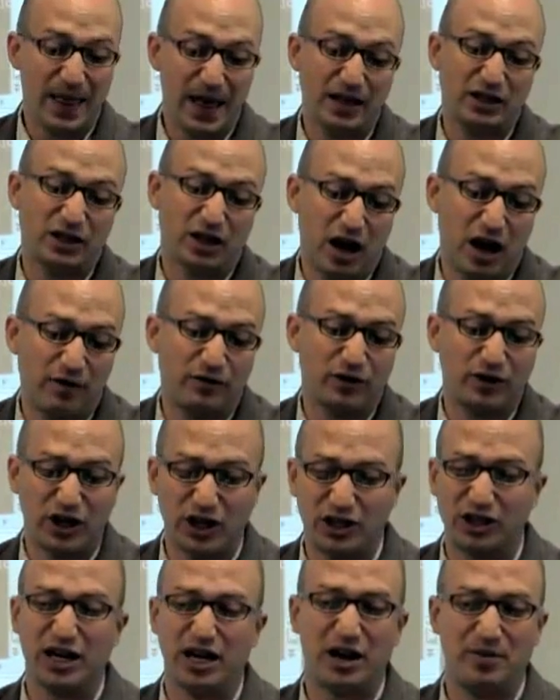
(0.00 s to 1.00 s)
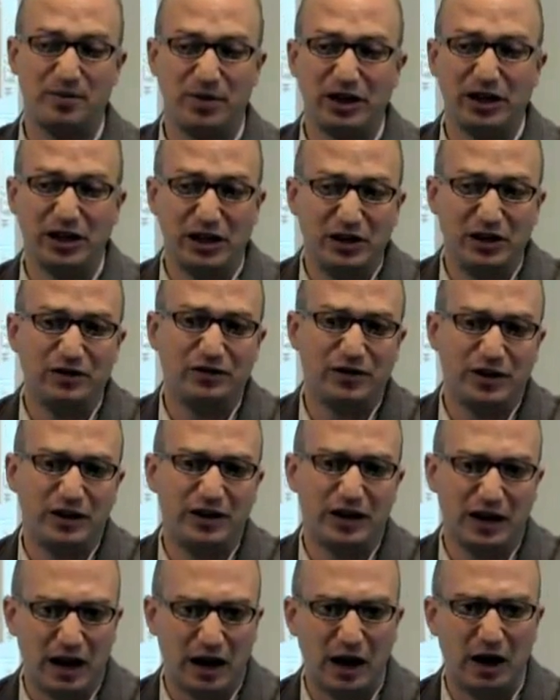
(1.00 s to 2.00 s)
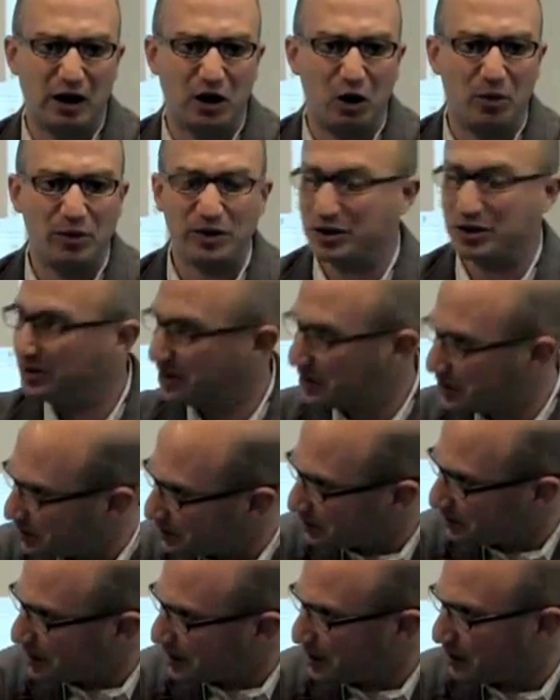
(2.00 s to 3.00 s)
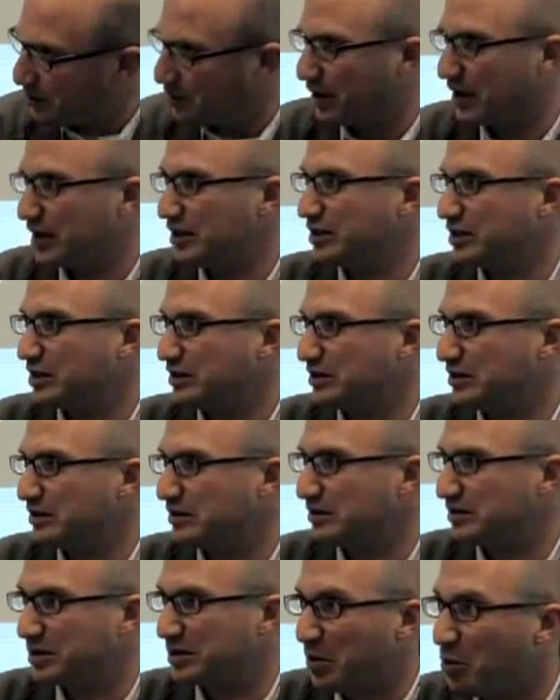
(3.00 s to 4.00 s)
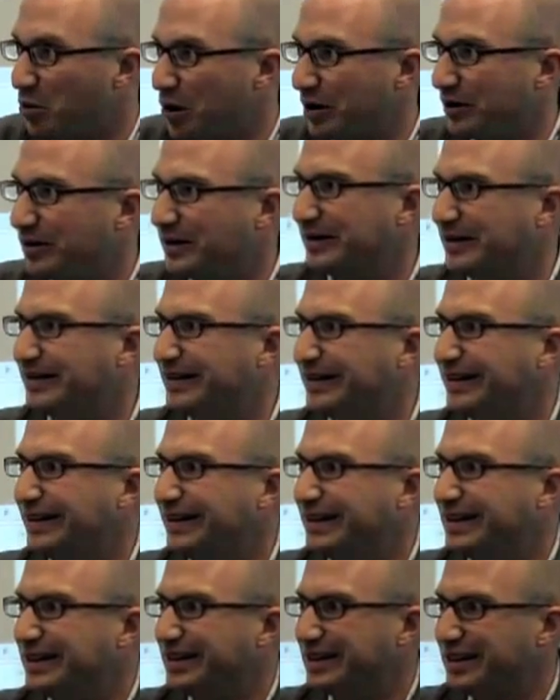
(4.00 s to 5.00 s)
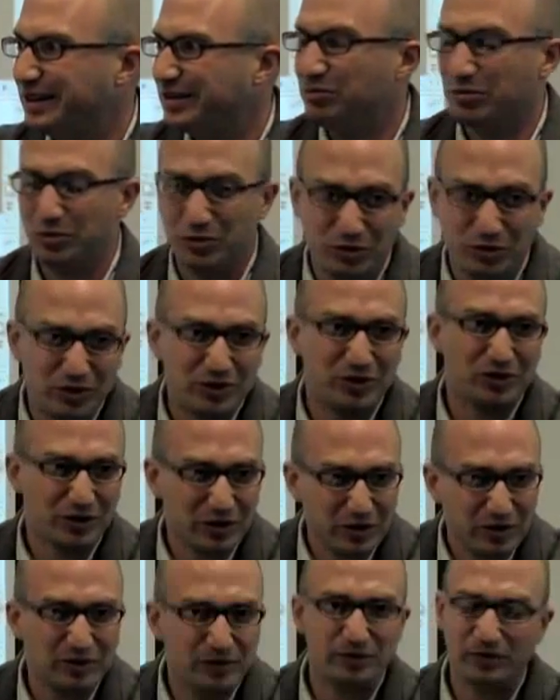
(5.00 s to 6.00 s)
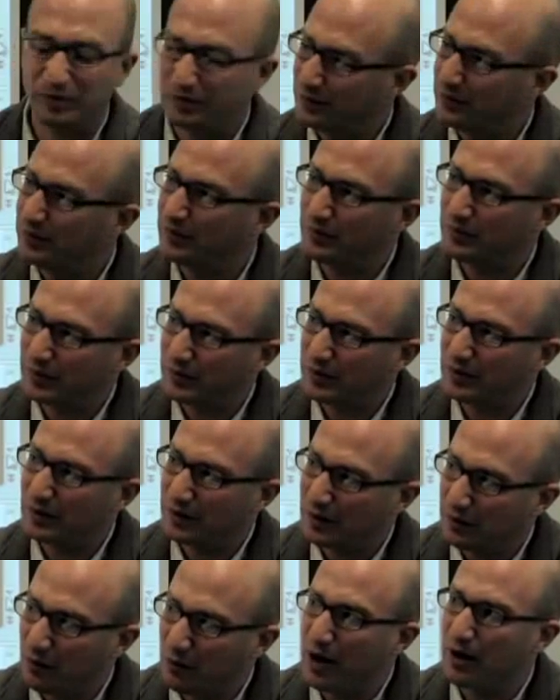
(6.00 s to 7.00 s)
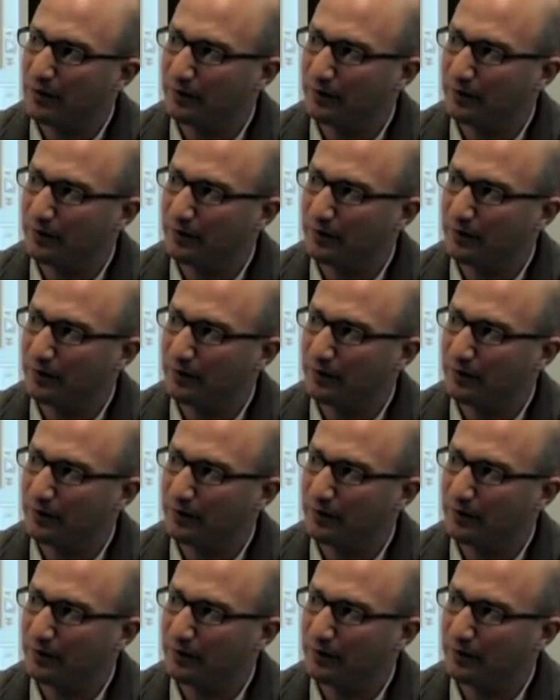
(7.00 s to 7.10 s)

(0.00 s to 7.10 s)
And that's a conversation that I believe, and I hope is still taking place in somewhere. And It's something that I think we need to continue to